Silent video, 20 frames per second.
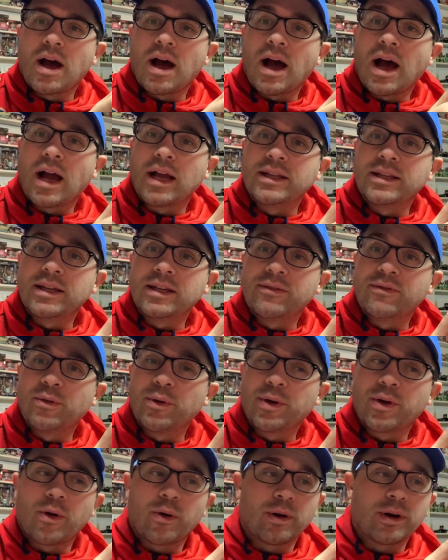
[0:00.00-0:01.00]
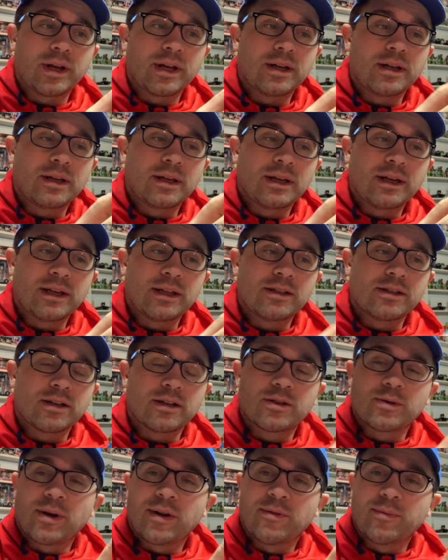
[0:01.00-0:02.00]
I did record it. It took
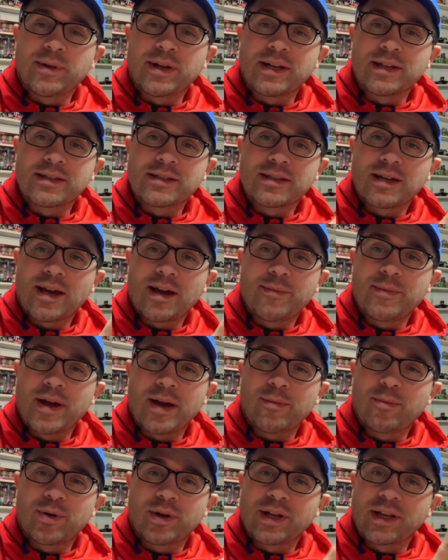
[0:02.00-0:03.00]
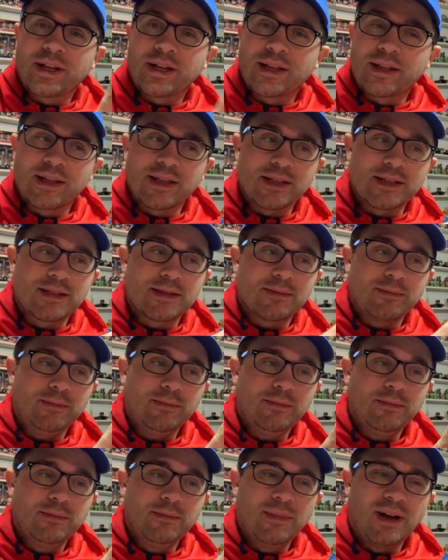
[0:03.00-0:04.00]
12 minutes. I'm not putting it in this.
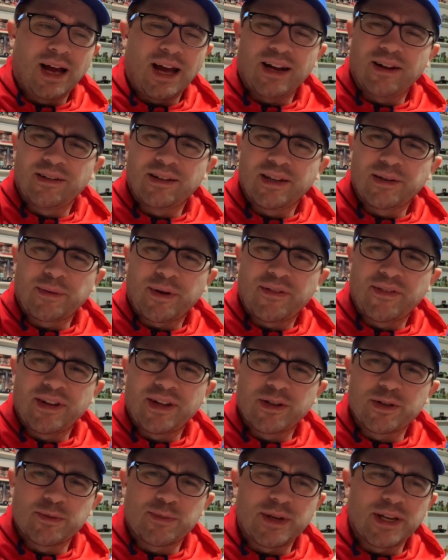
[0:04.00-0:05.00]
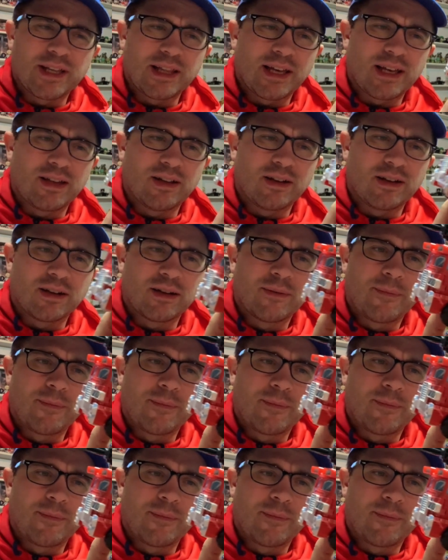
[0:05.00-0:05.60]
I don't like my videos being that long.